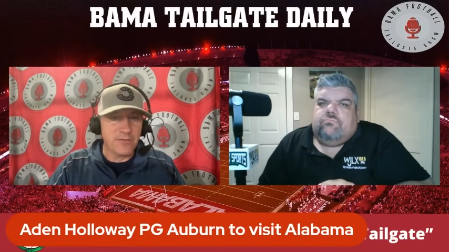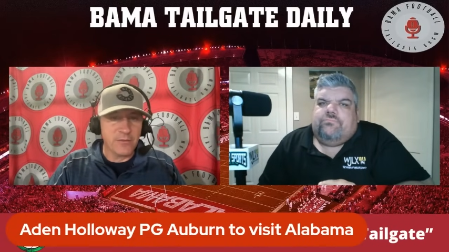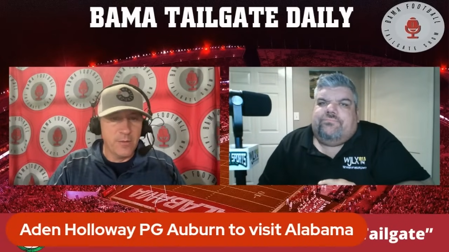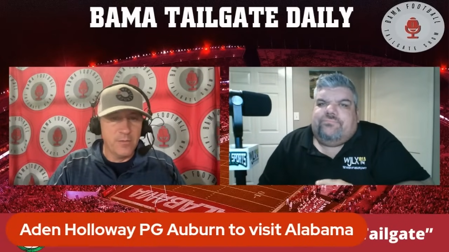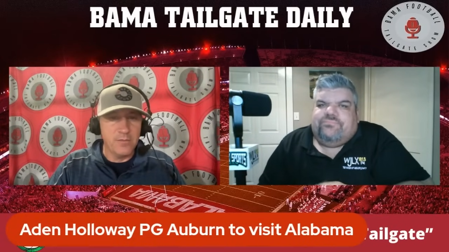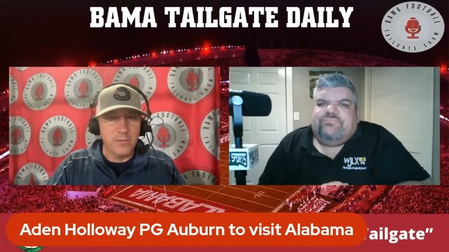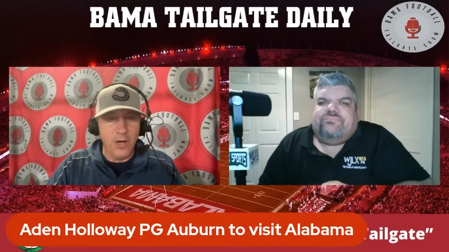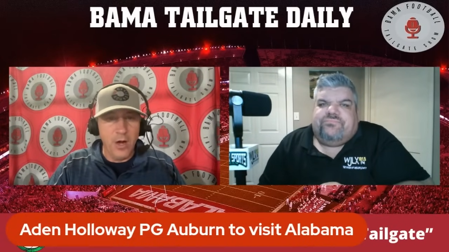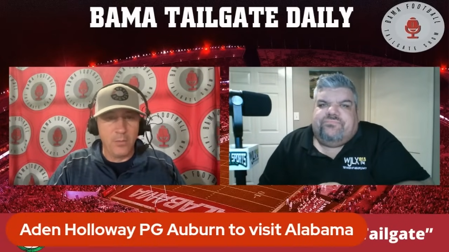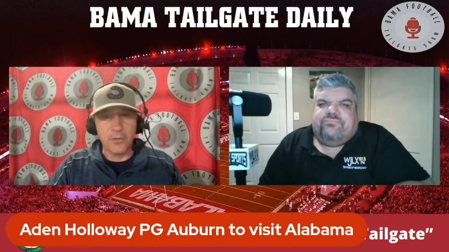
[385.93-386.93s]
Speaker 1: from
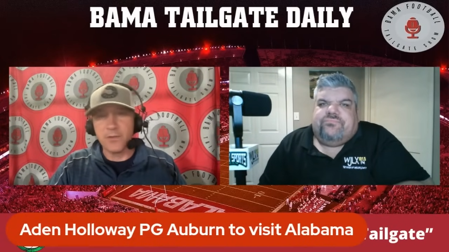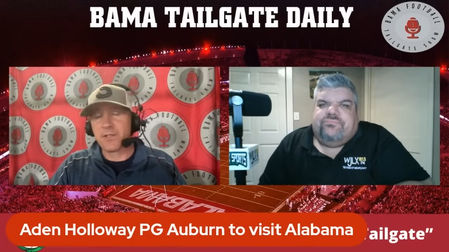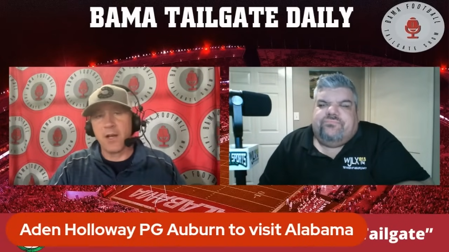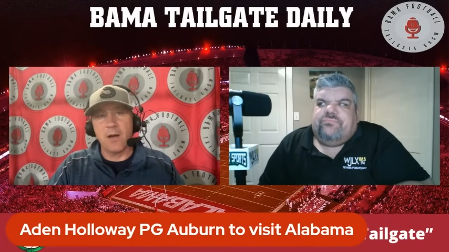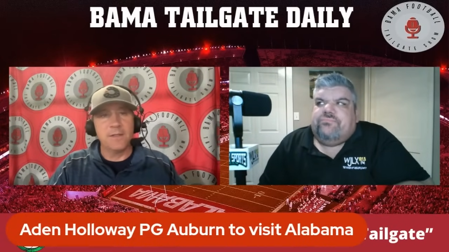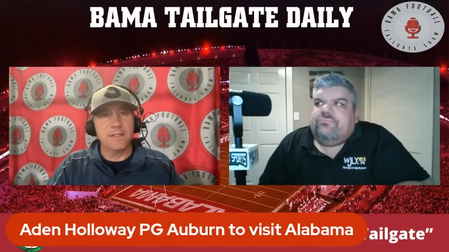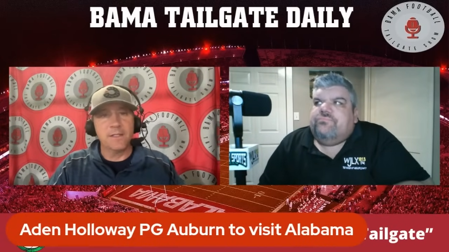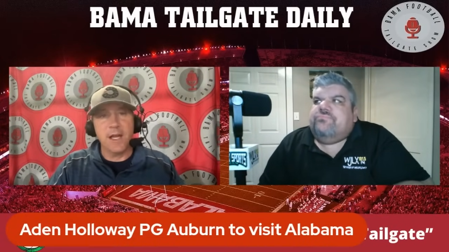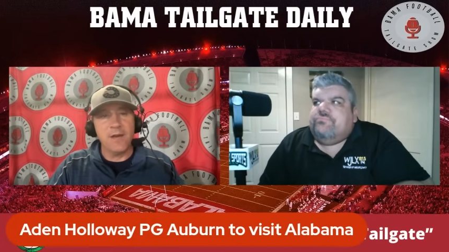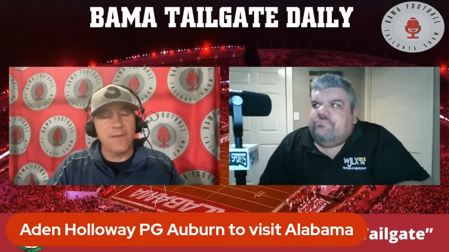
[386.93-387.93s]
Auburn's coming.
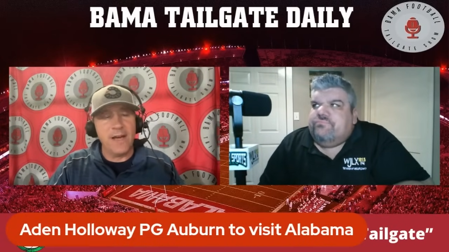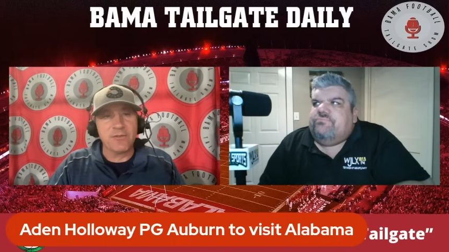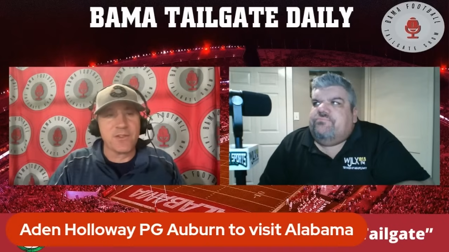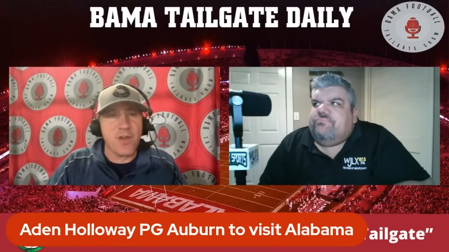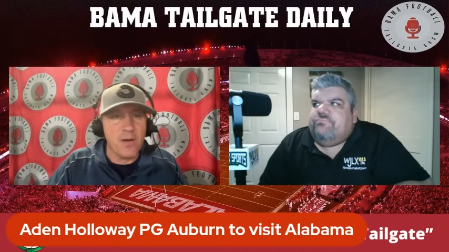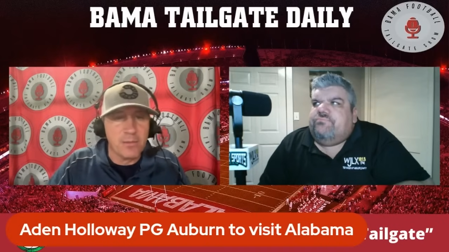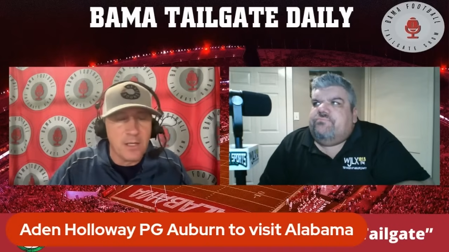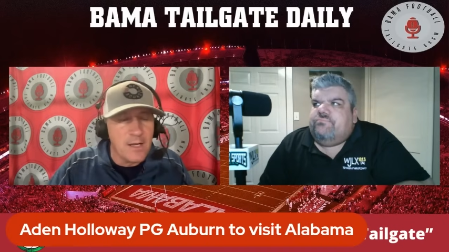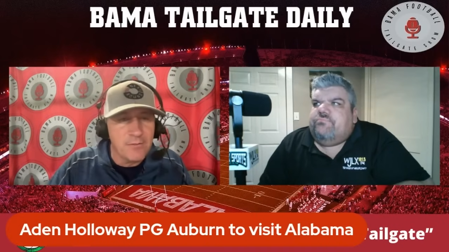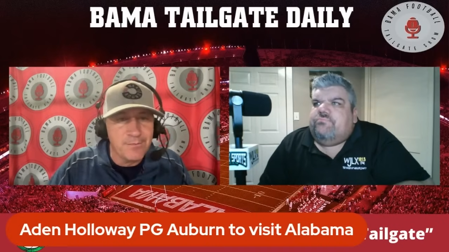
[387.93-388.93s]
Now, if I was Auburn,
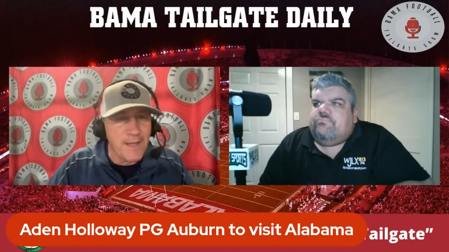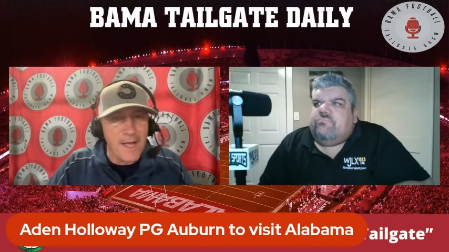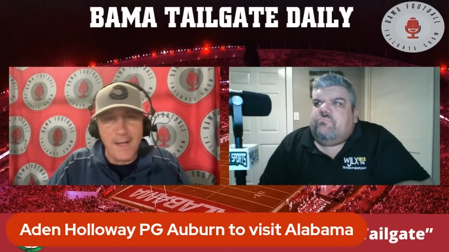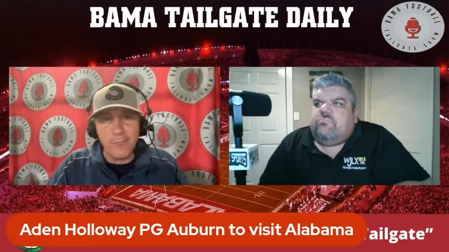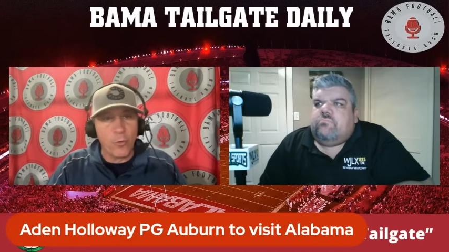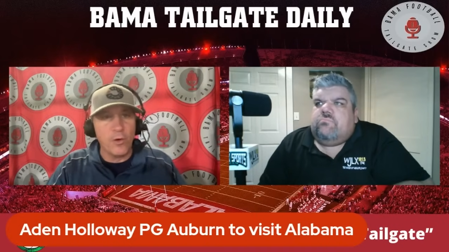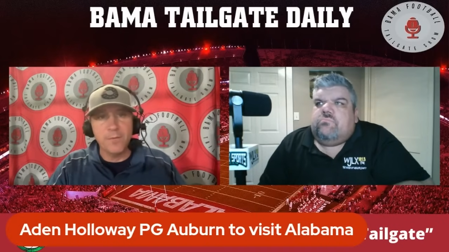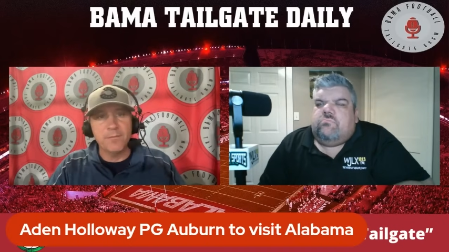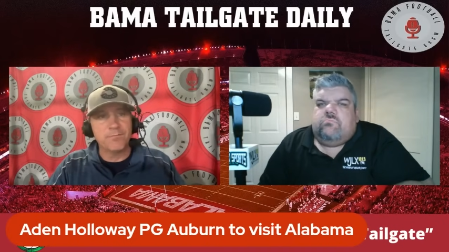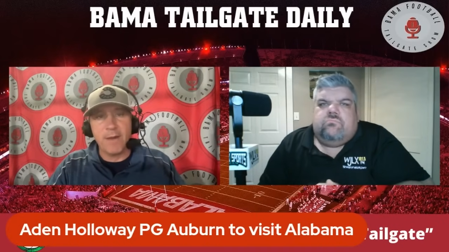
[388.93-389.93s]
I would not want
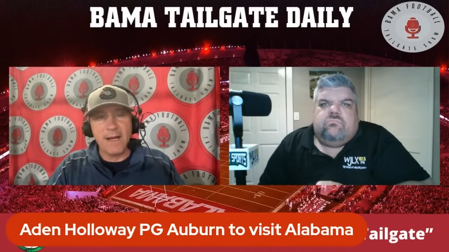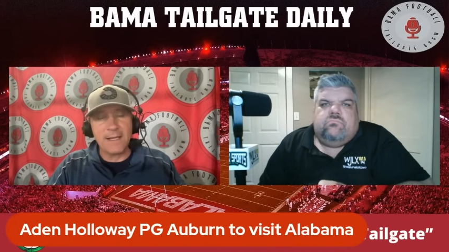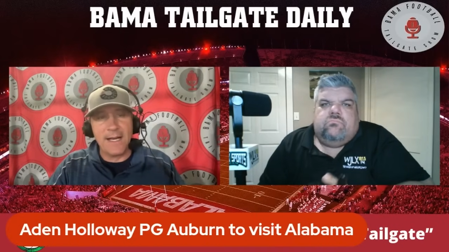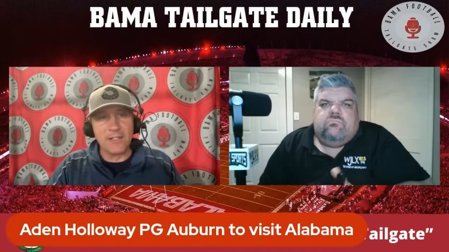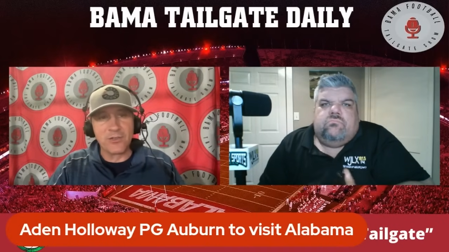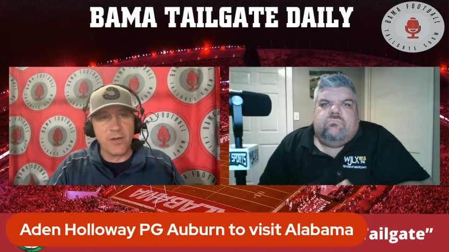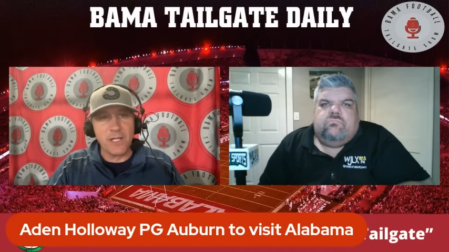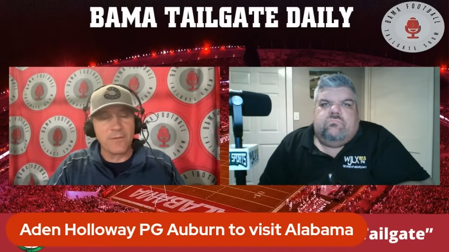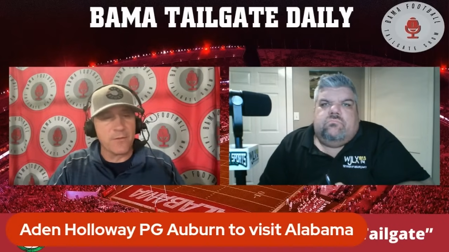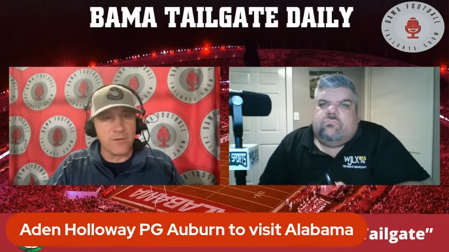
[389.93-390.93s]
my guys
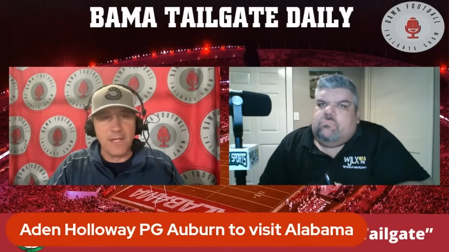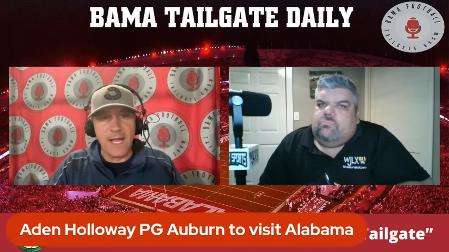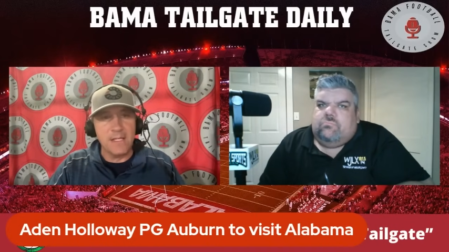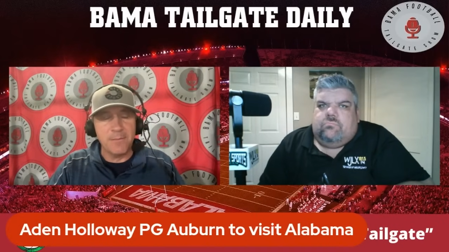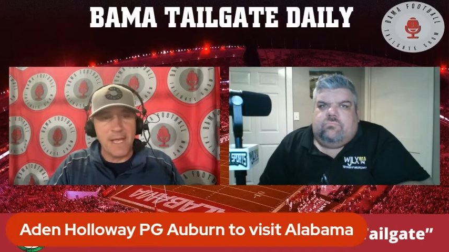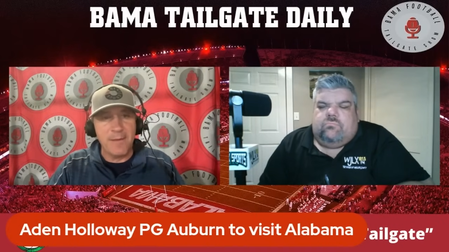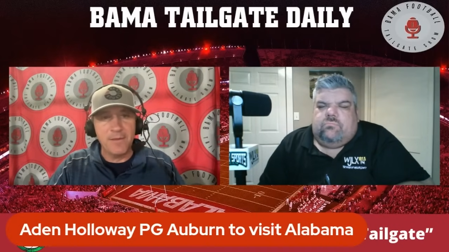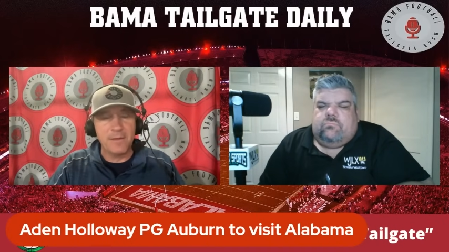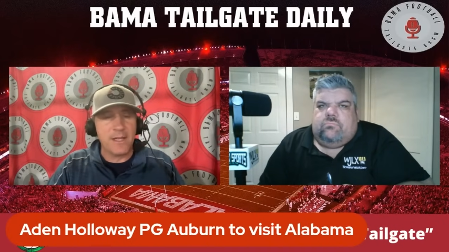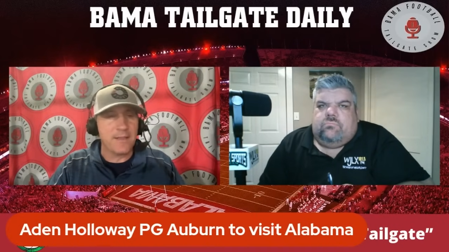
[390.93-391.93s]
transferring to Alabama,
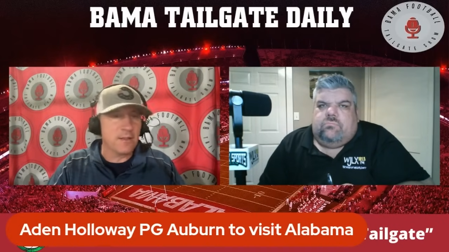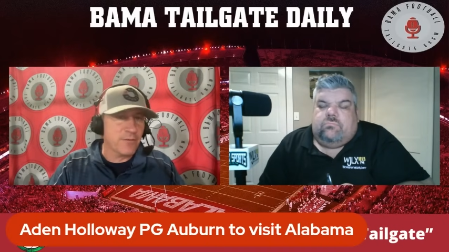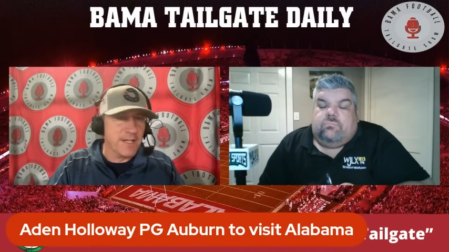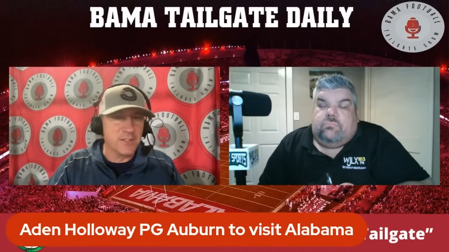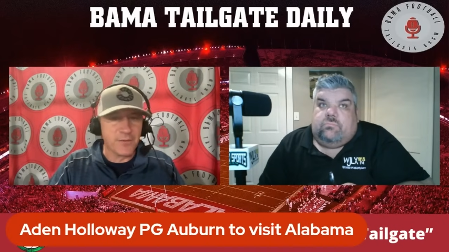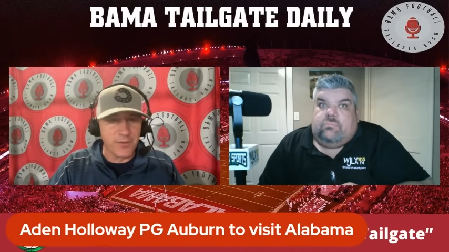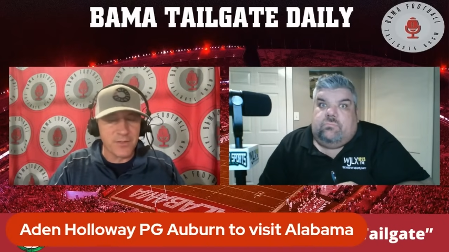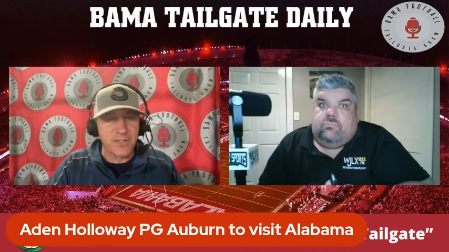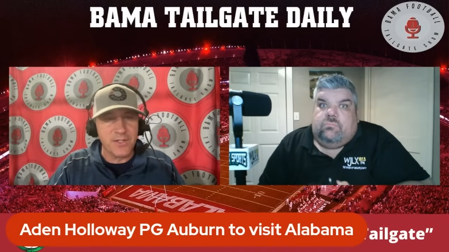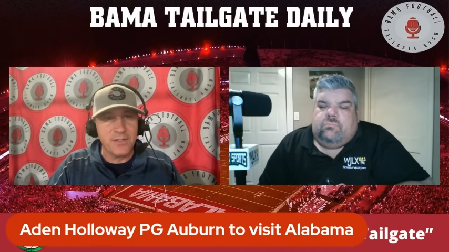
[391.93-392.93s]
and I think vice
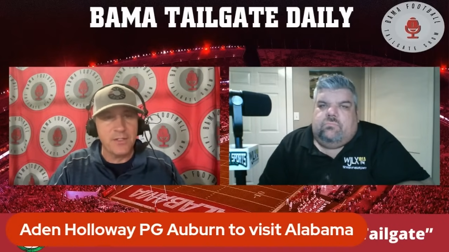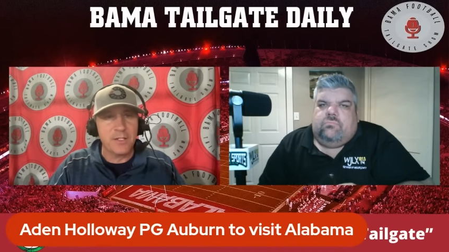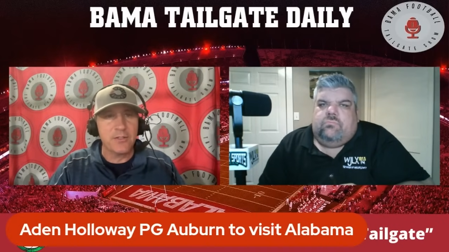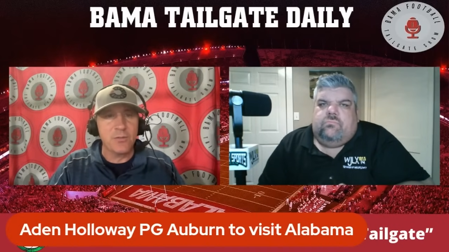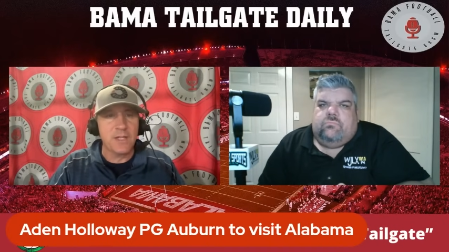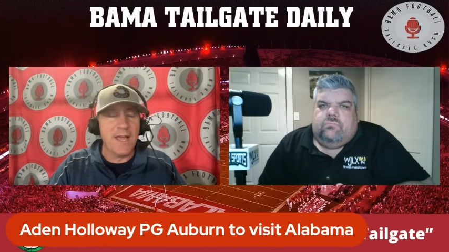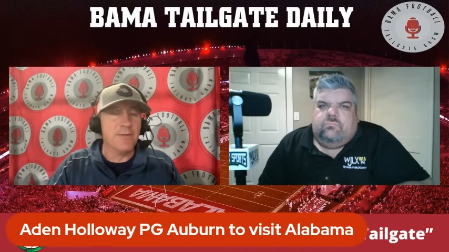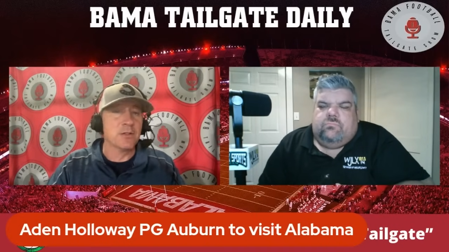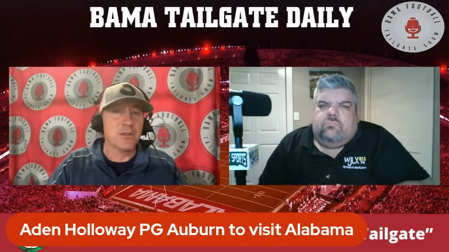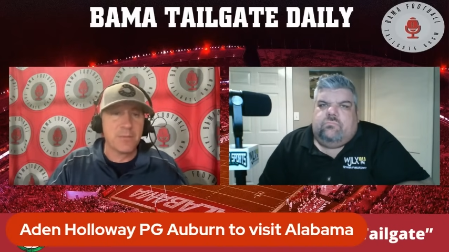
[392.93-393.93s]
versa. You know, you want to have
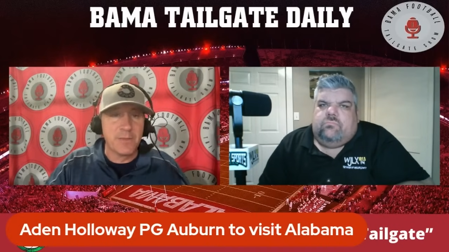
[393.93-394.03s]
a little